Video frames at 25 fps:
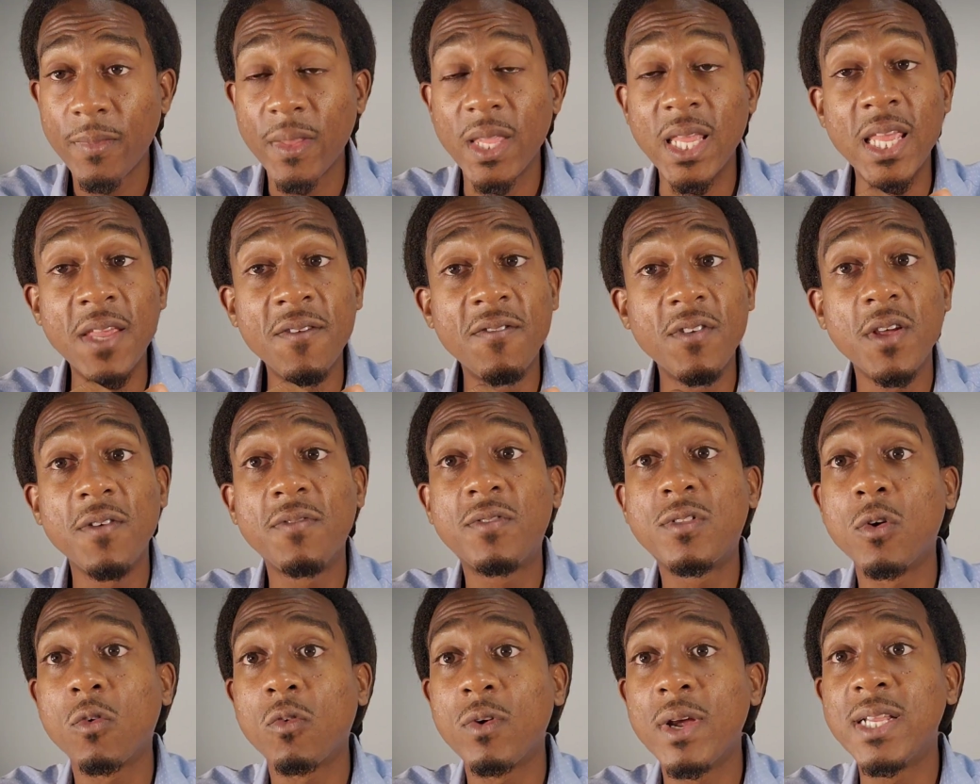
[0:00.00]
Even
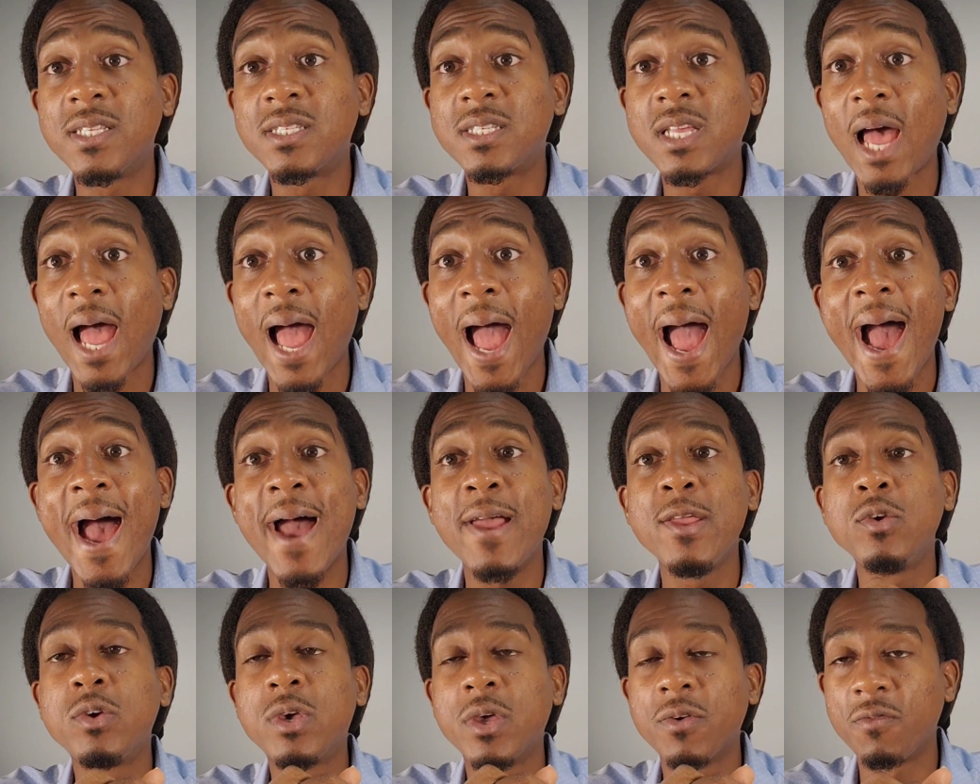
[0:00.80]
if the rates are high,
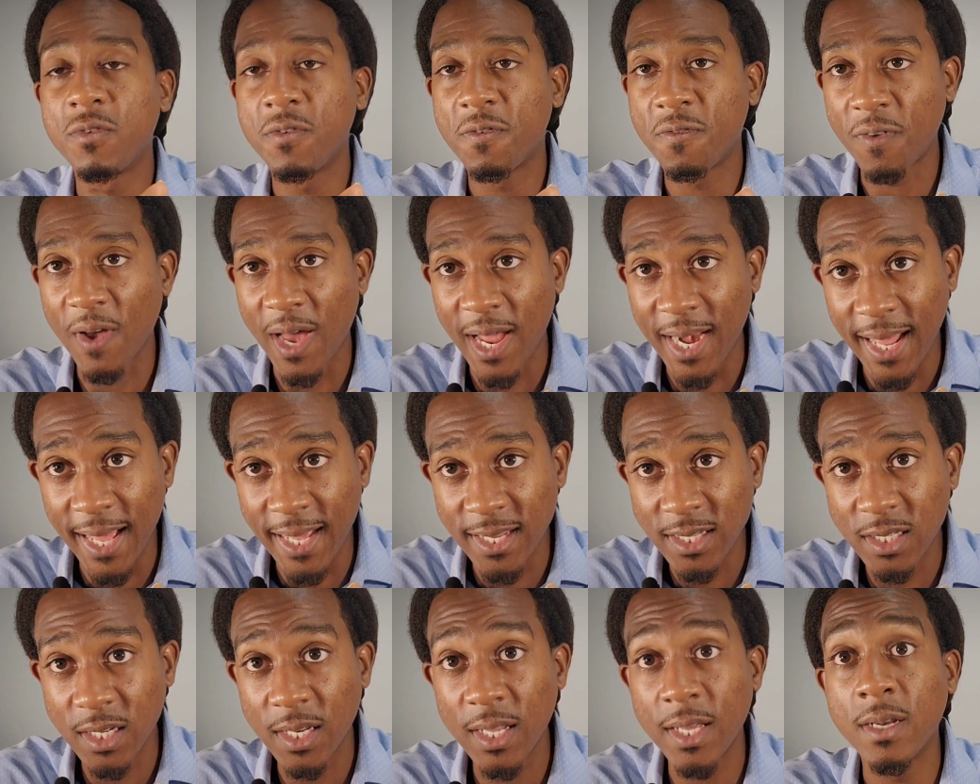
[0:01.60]
you can
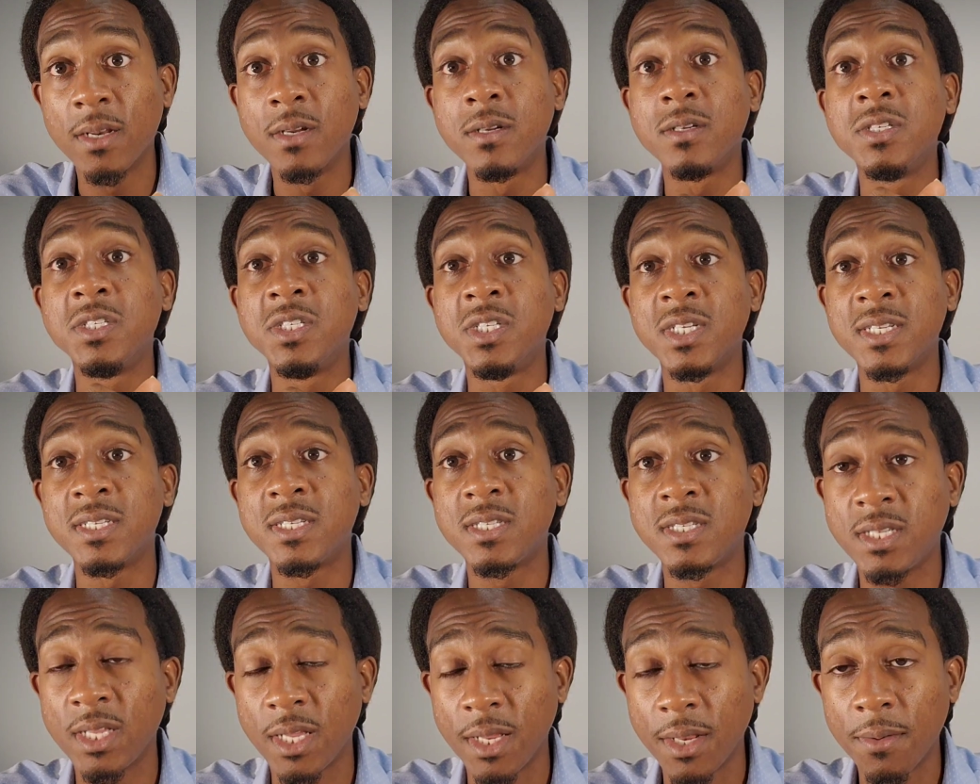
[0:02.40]
refinance later.
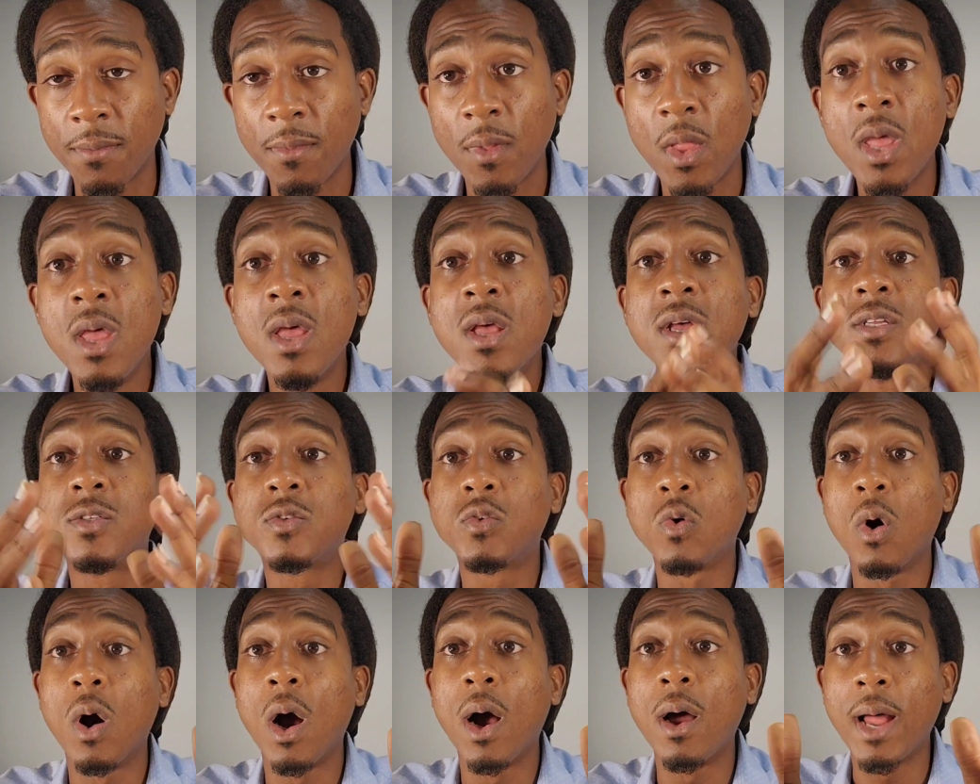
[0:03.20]
Just sit.
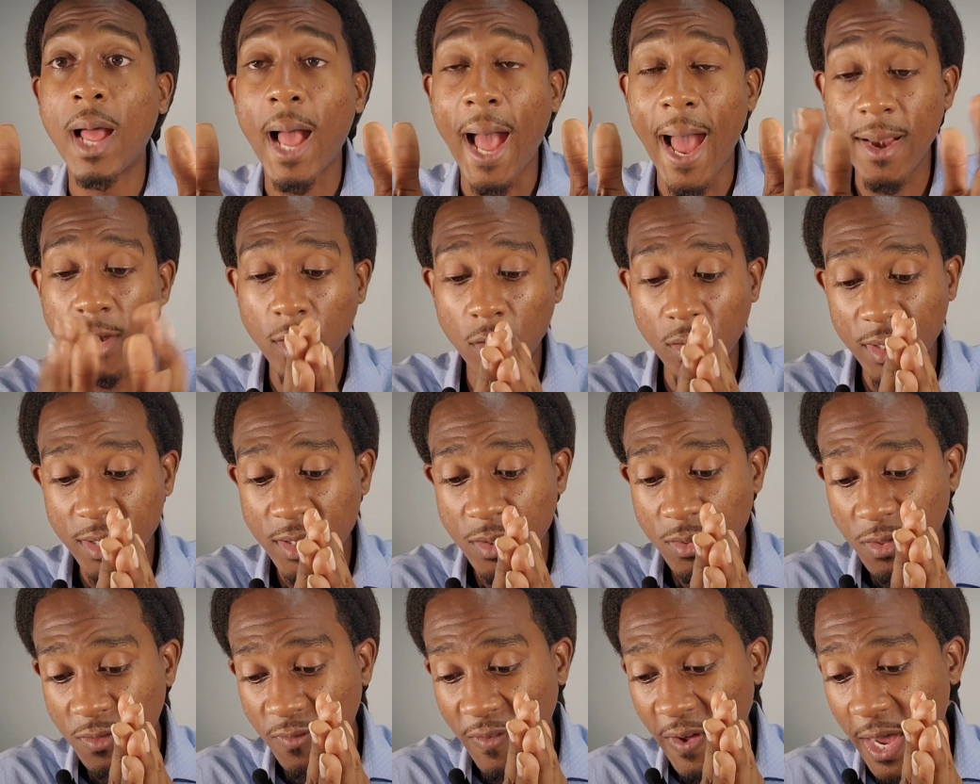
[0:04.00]
So I know
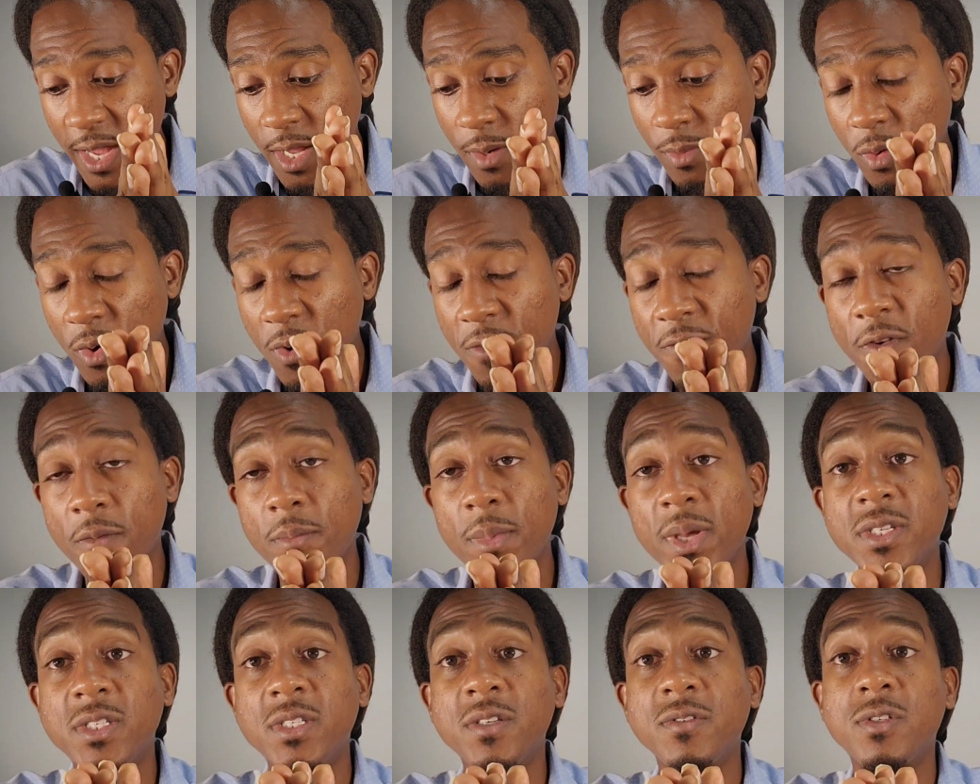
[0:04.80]
this was valuable
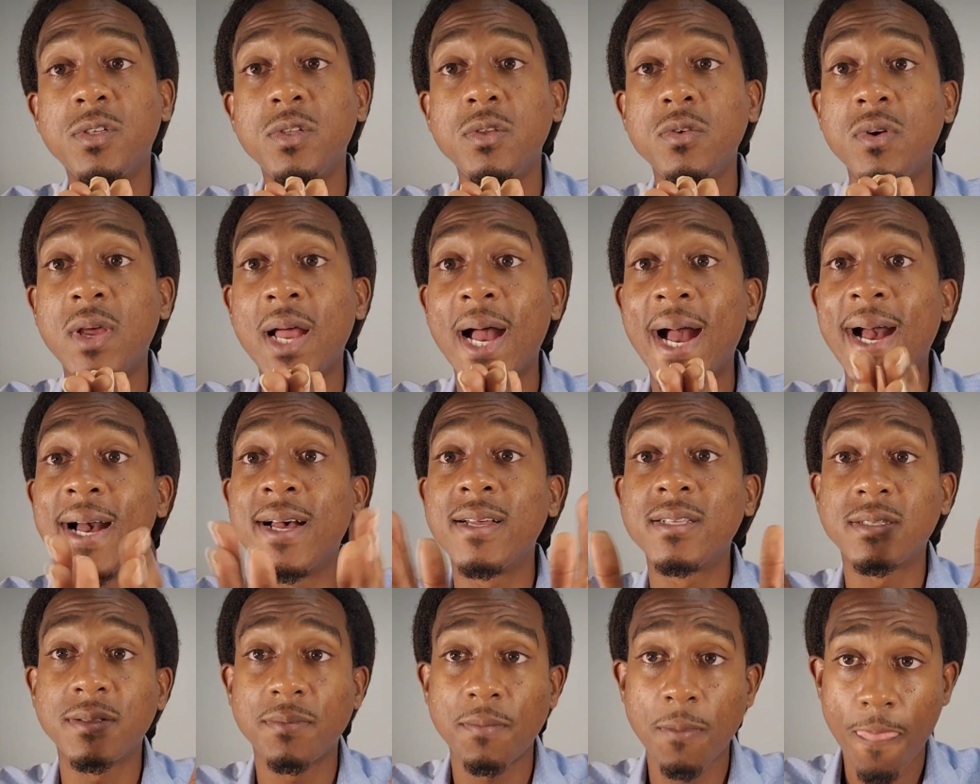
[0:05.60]
information to you
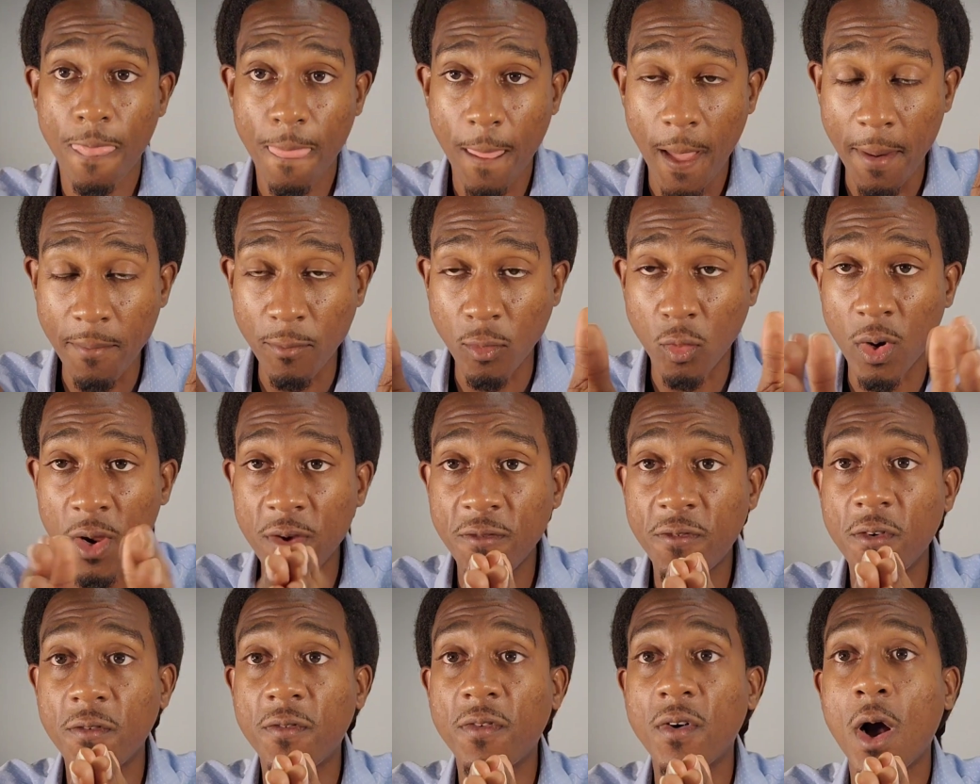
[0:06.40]
guys. I'm
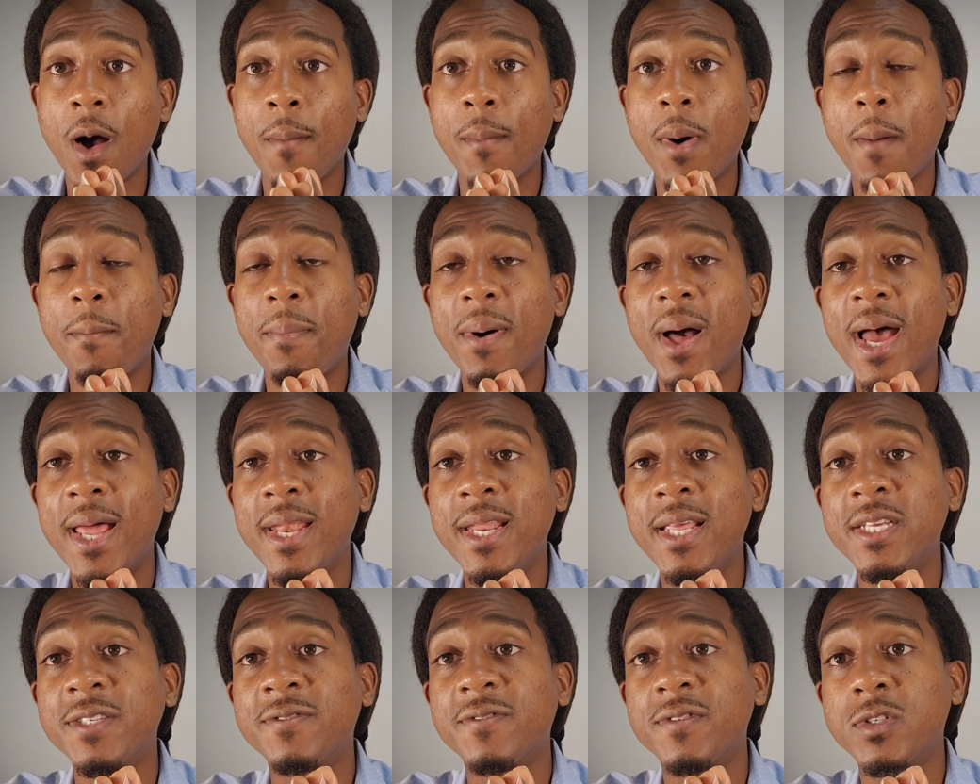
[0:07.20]
grateful for all my
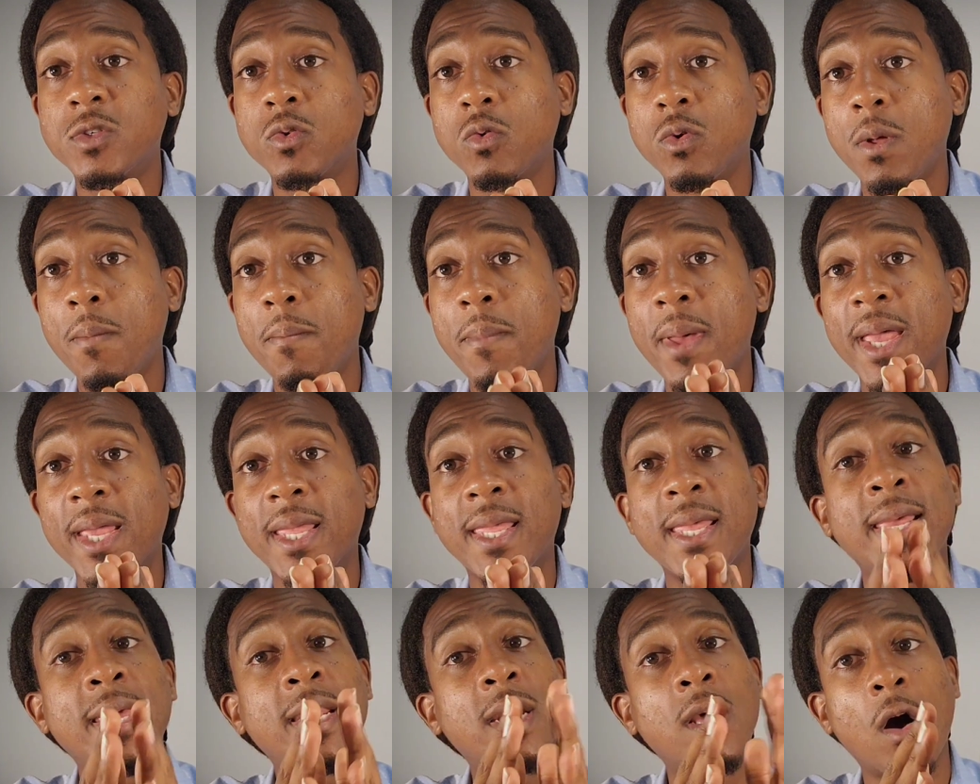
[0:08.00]
pioneers for tuning back
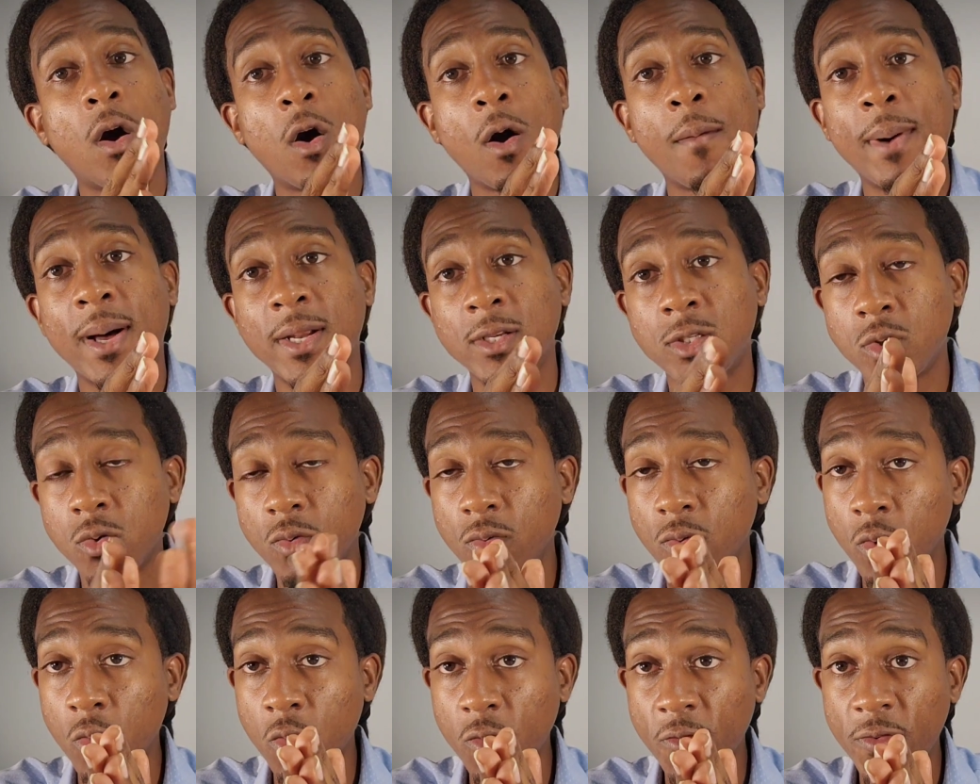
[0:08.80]
in. To all my
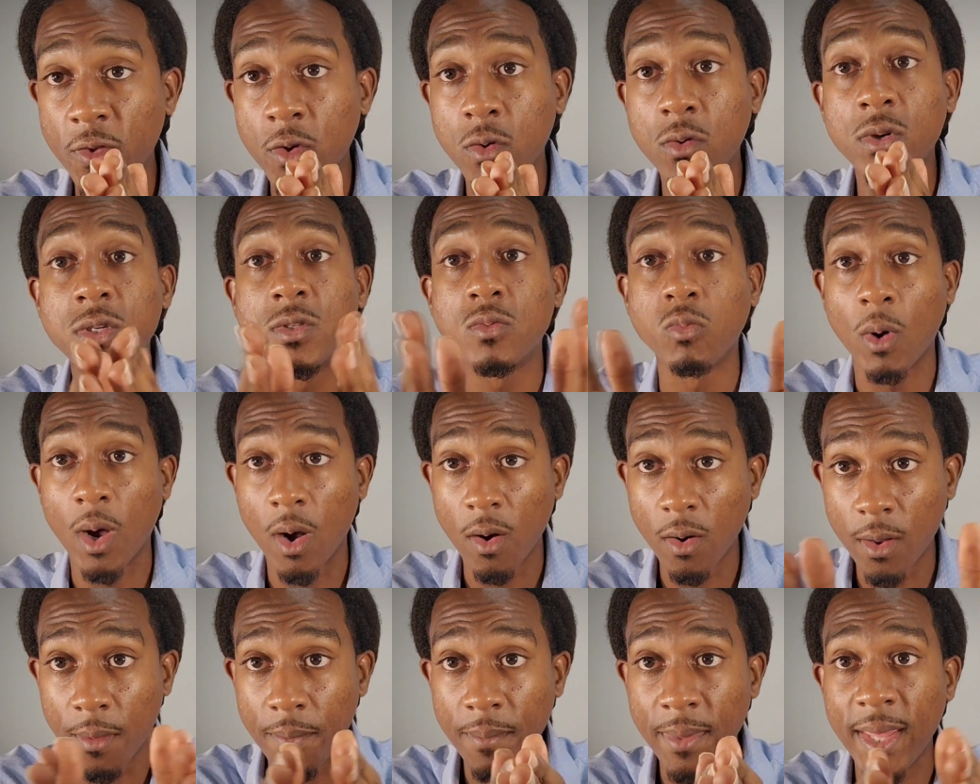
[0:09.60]
new viewers,
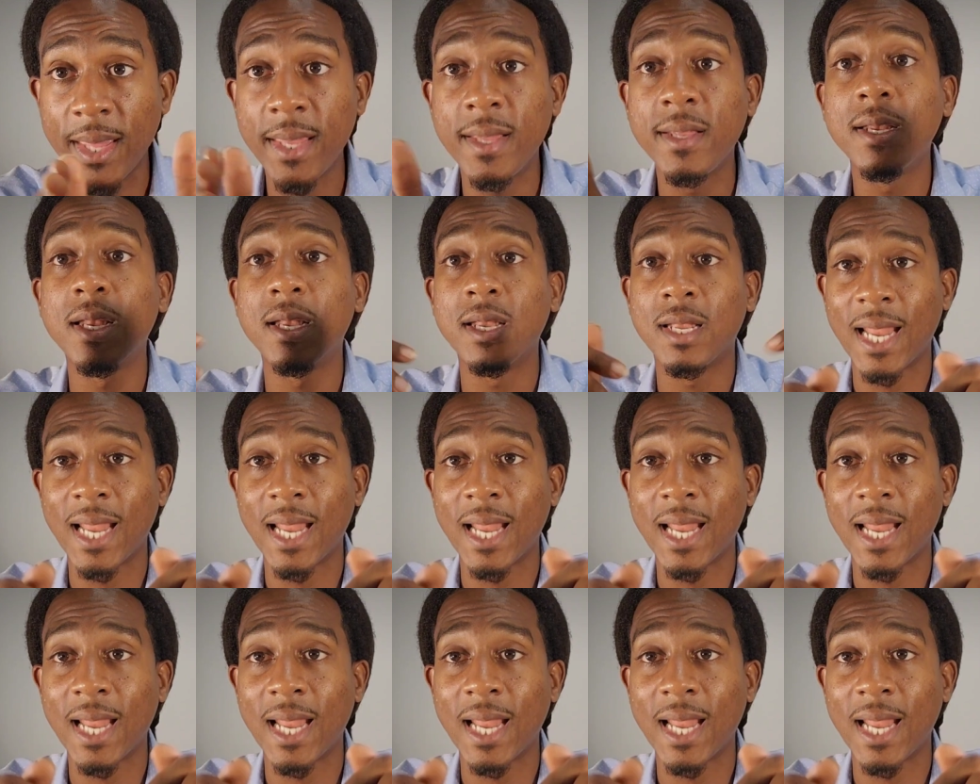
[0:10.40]
welcome in.